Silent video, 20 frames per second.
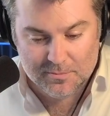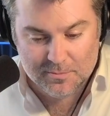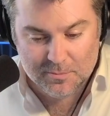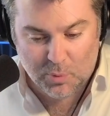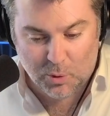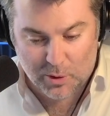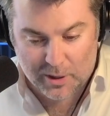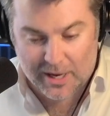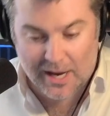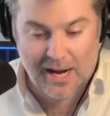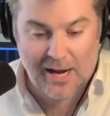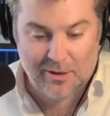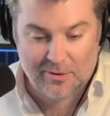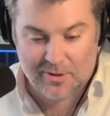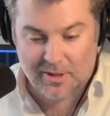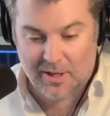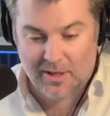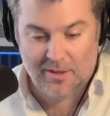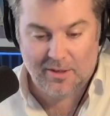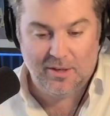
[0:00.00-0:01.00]
pointing out
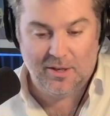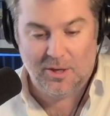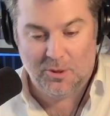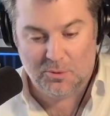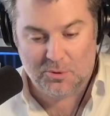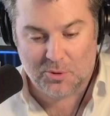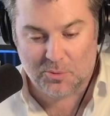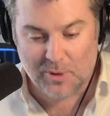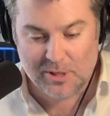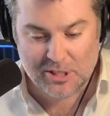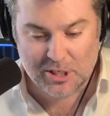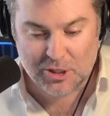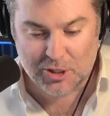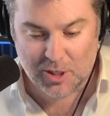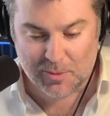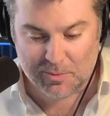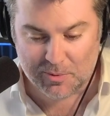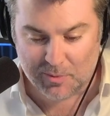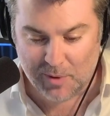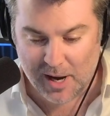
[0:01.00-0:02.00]
that, with the recent
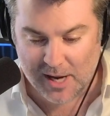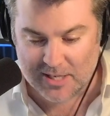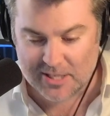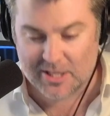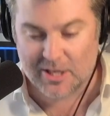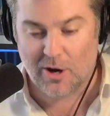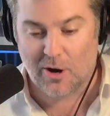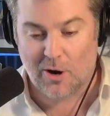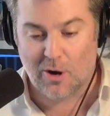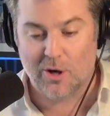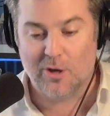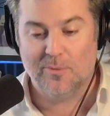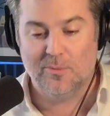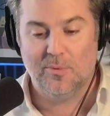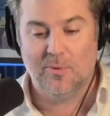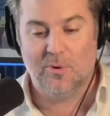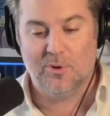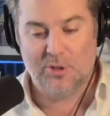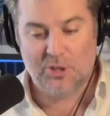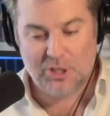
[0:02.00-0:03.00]
jump in rates, the
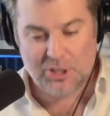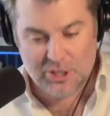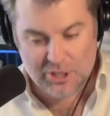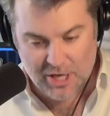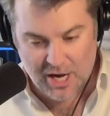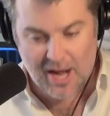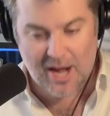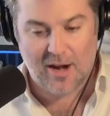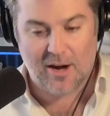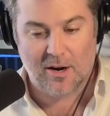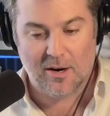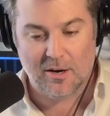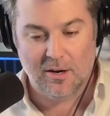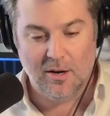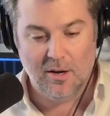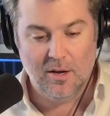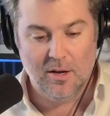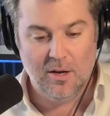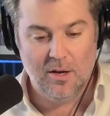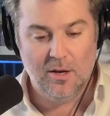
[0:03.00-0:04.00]
ARM share
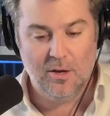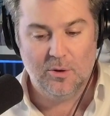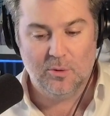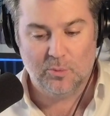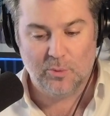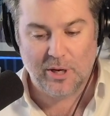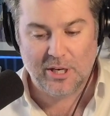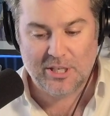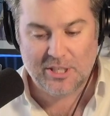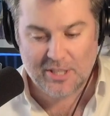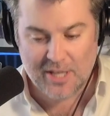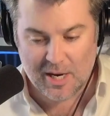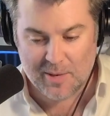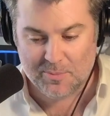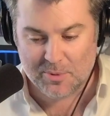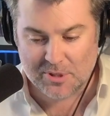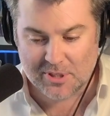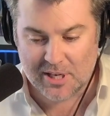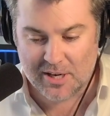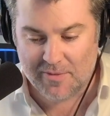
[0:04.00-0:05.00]
reached
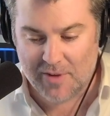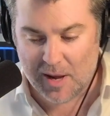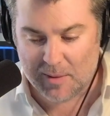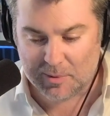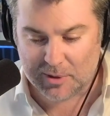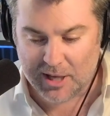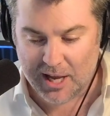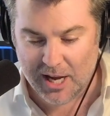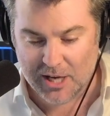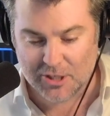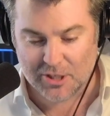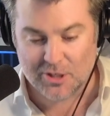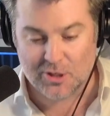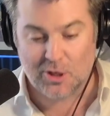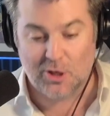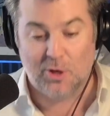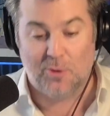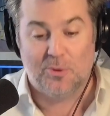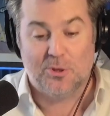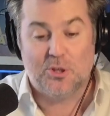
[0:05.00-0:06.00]
10% of applications
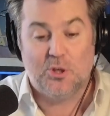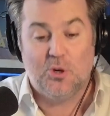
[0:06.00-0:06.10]
and almost